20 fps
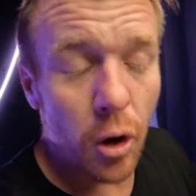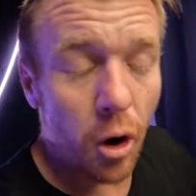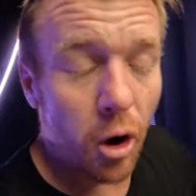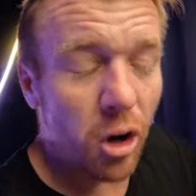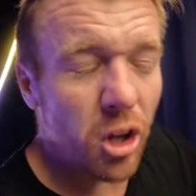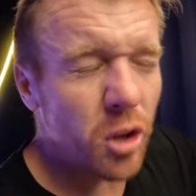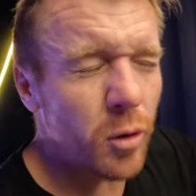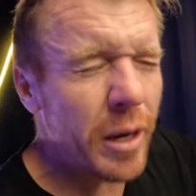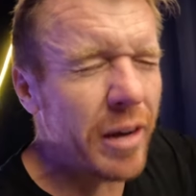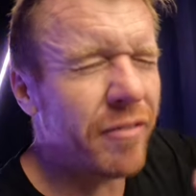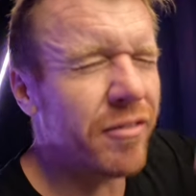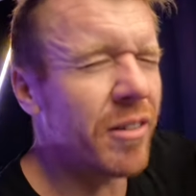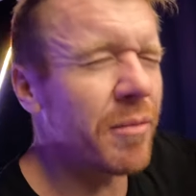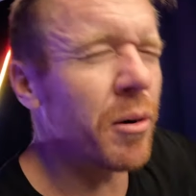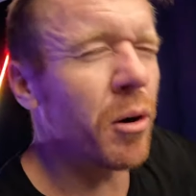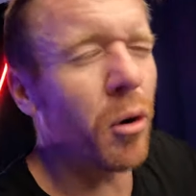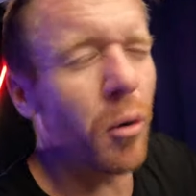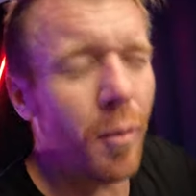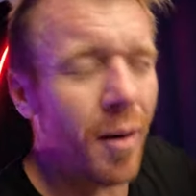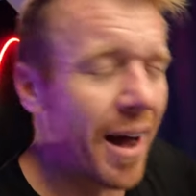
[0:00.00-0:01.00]
All the way from
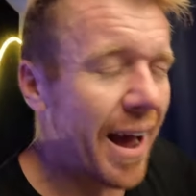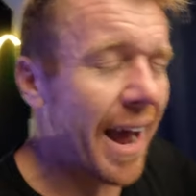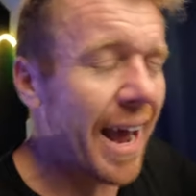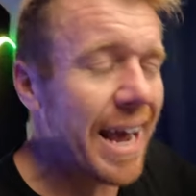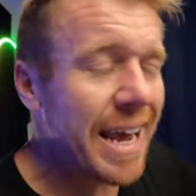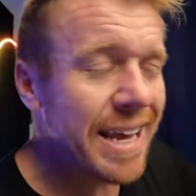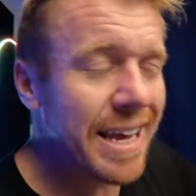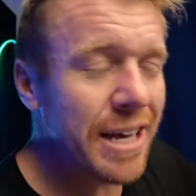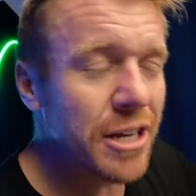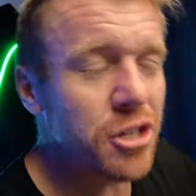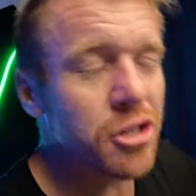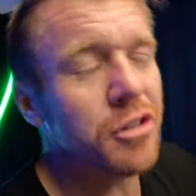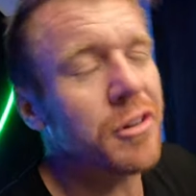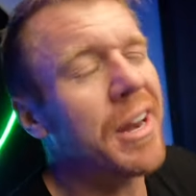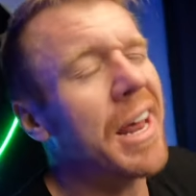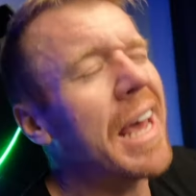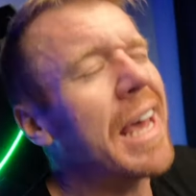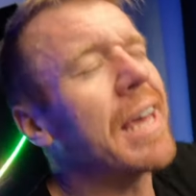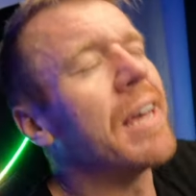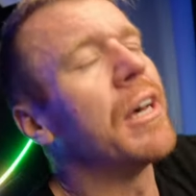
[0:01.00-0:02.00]
Hawaii
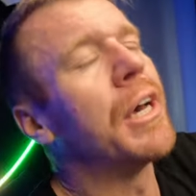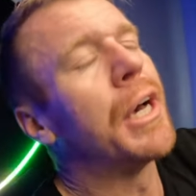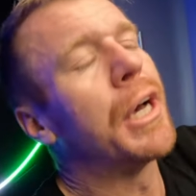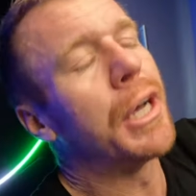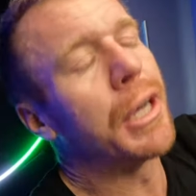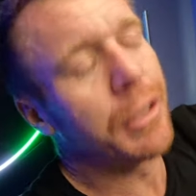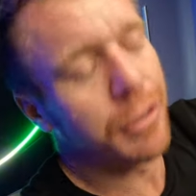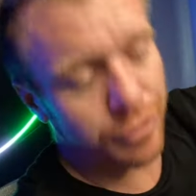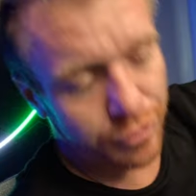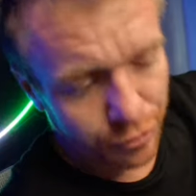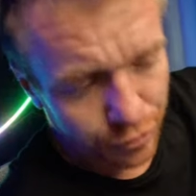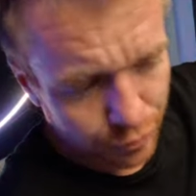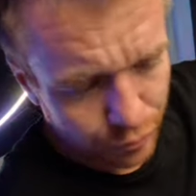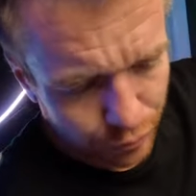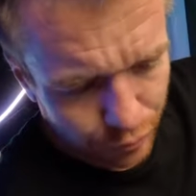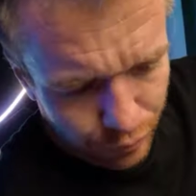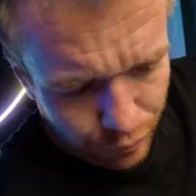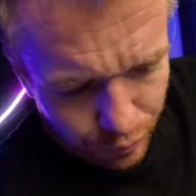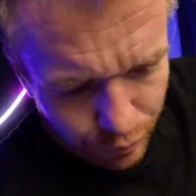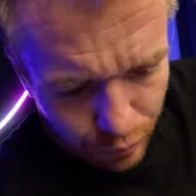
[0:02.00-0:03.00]
yesterday
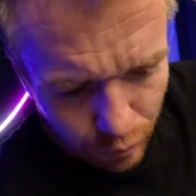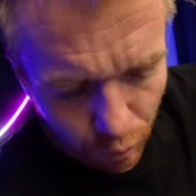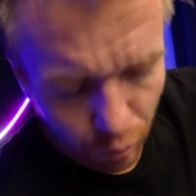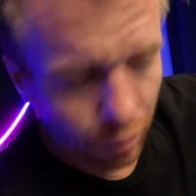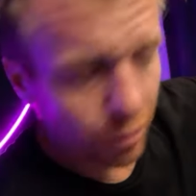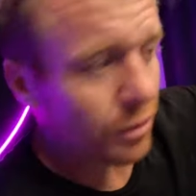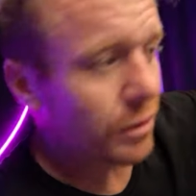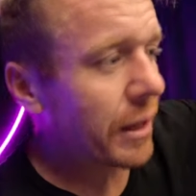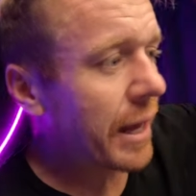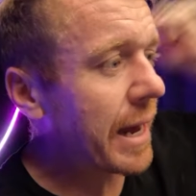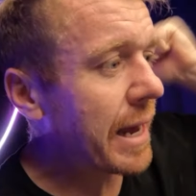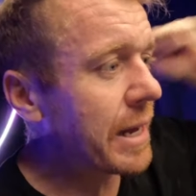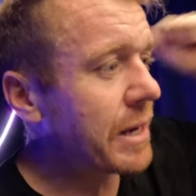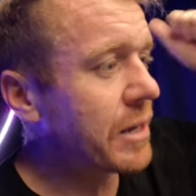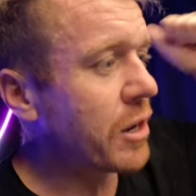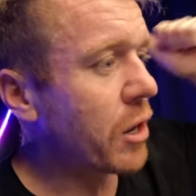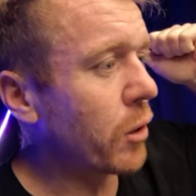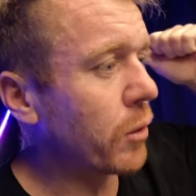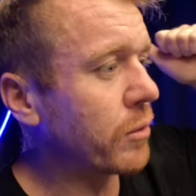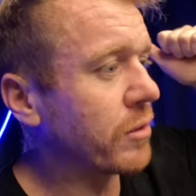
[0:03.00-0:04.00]
to
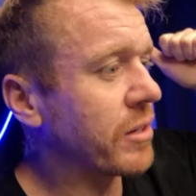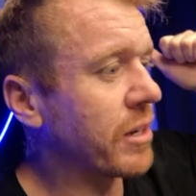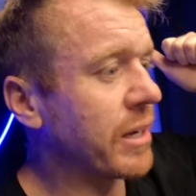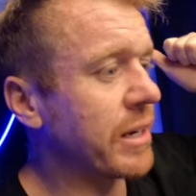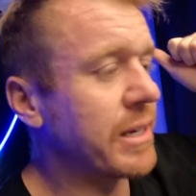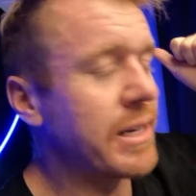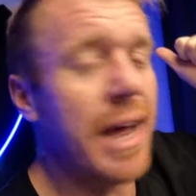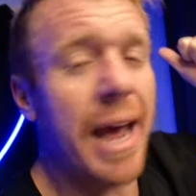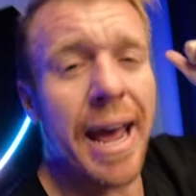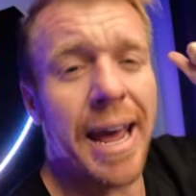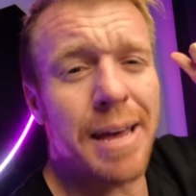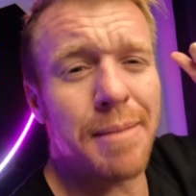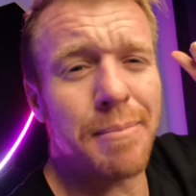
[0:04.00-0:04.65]
Orlando today,